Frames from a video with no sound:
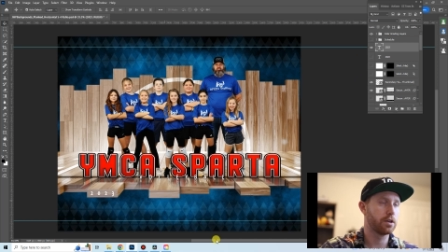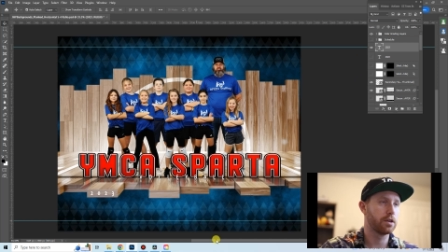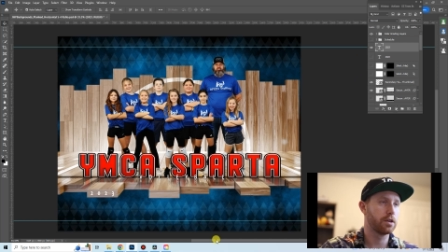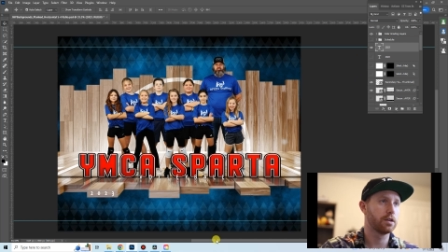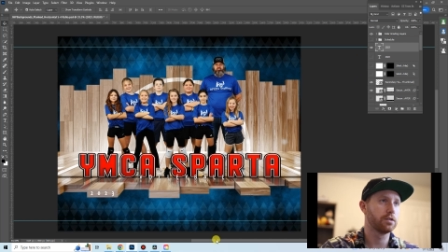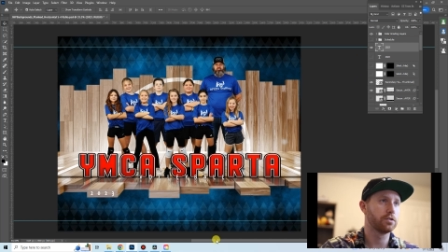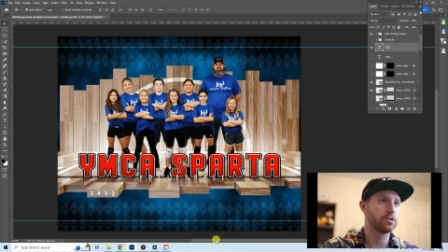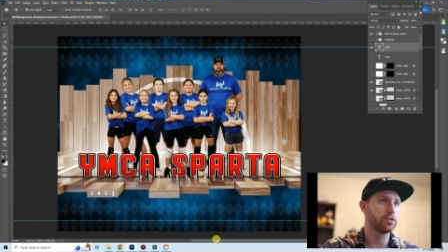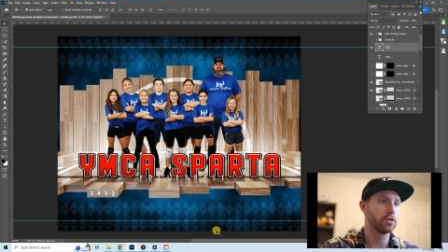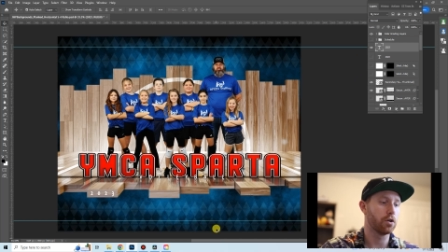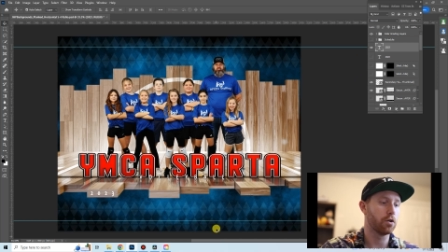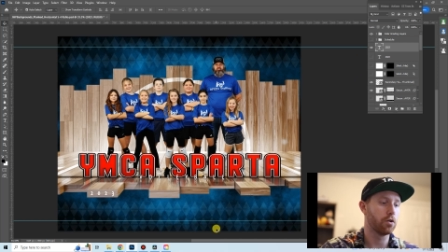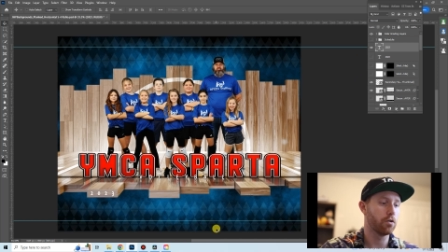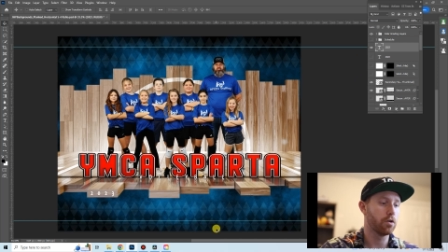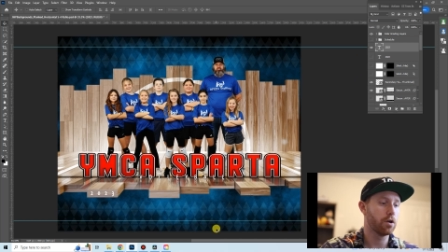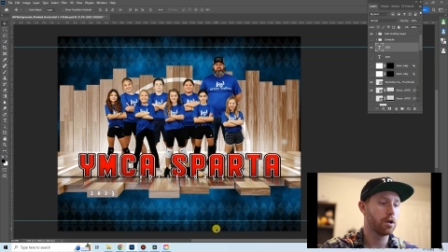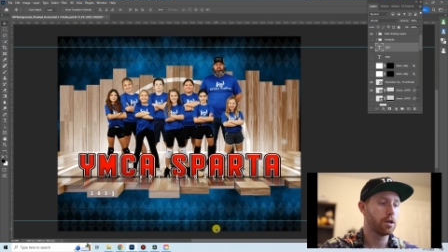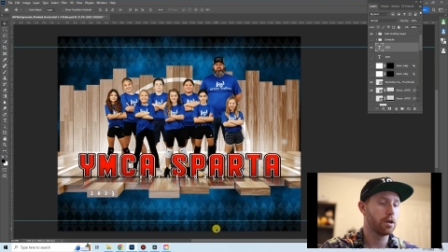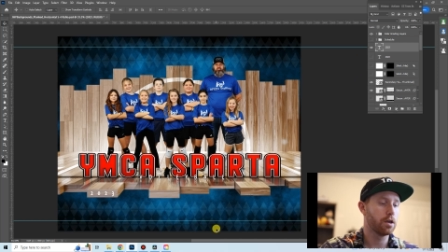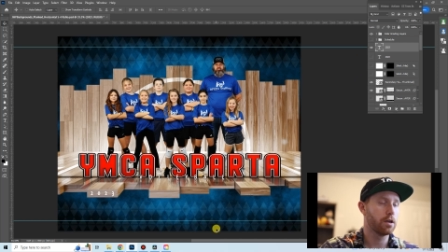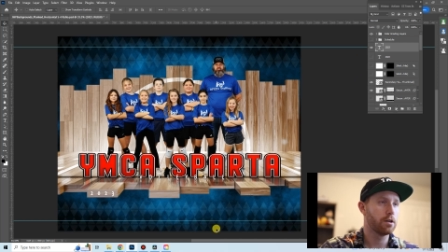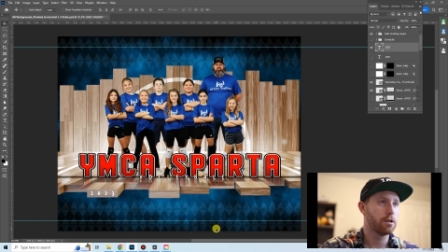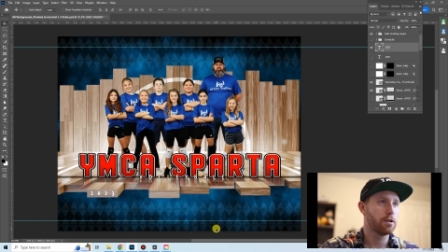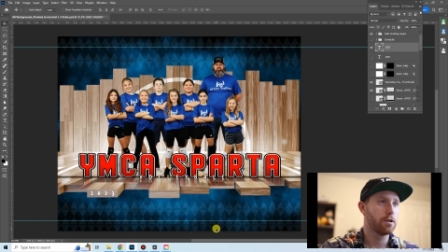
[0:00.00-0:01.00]
So
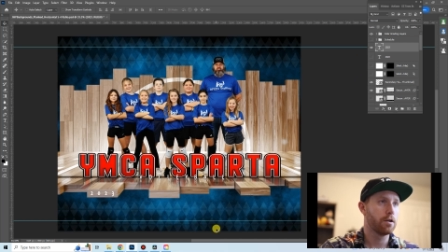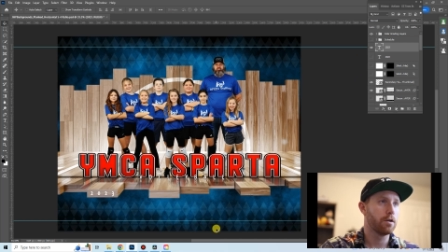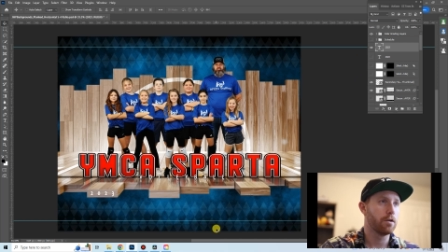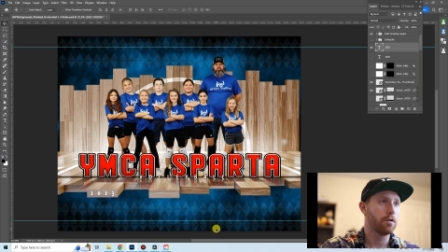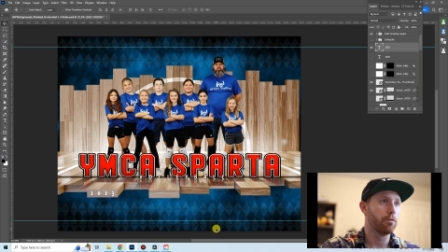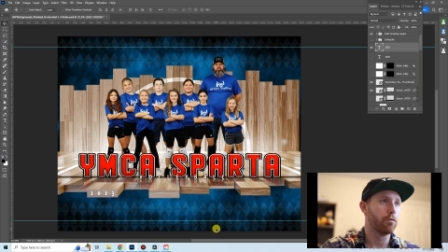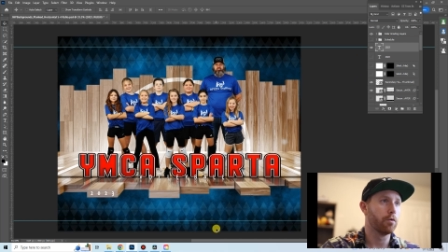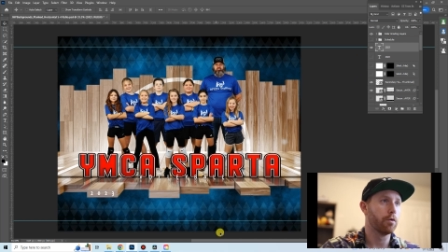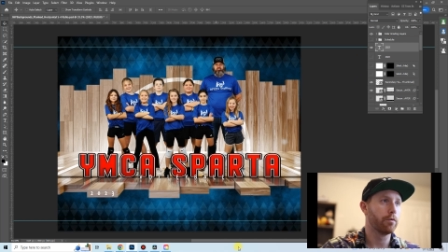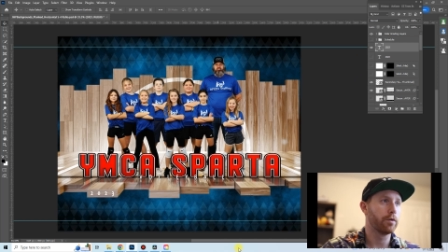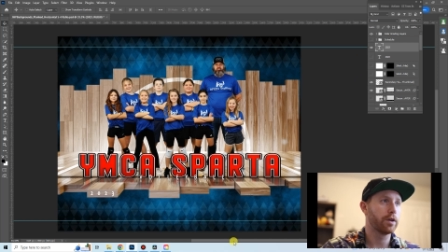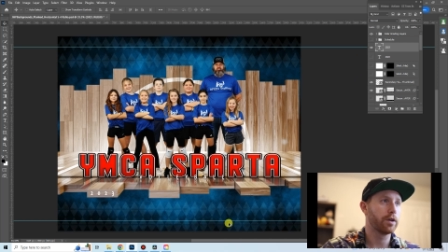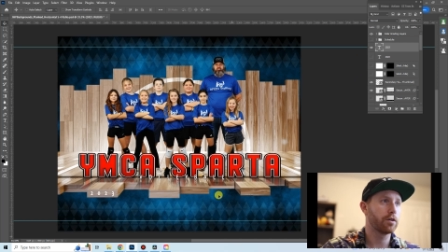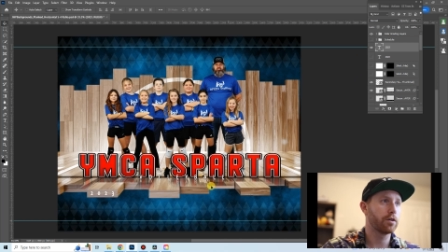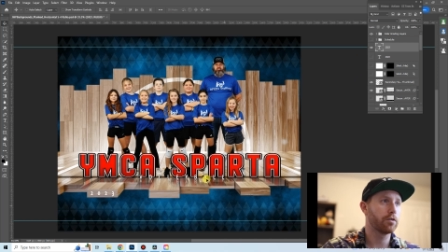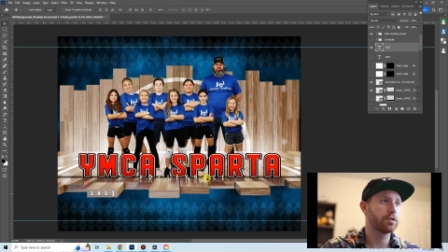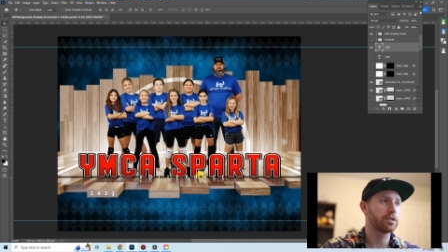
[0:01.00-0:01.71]
when we go to